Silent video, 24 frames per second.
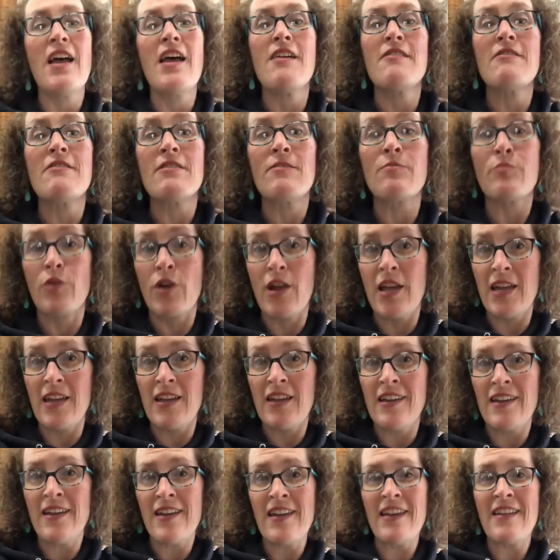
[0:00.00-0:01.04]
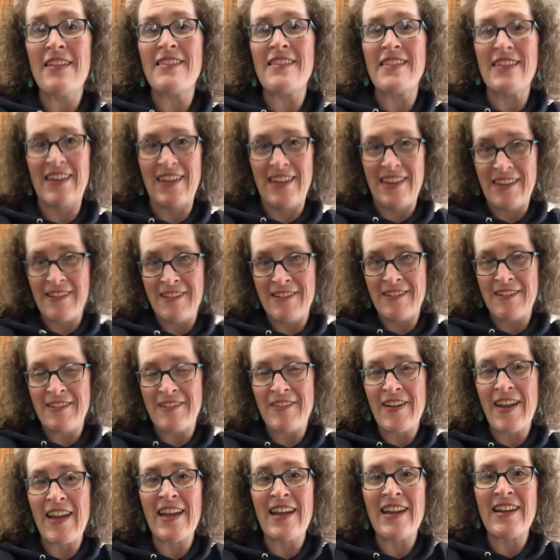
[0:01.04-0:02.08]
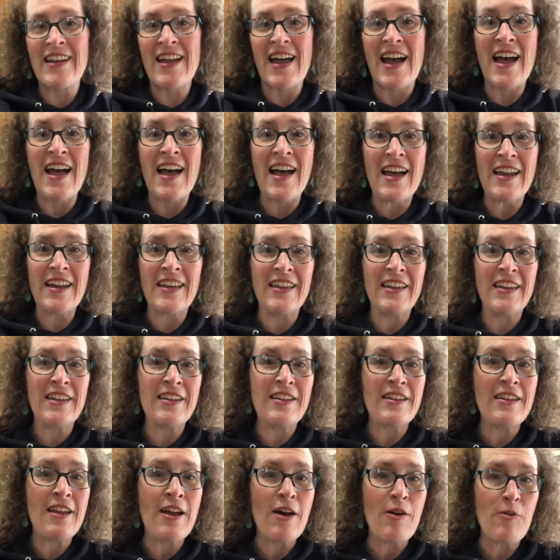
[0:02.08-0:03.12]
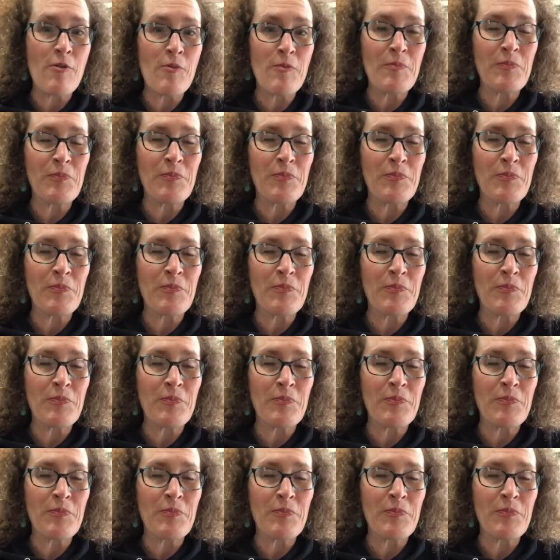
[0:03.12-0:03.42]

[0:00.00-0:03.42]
Spring is here and how do you know?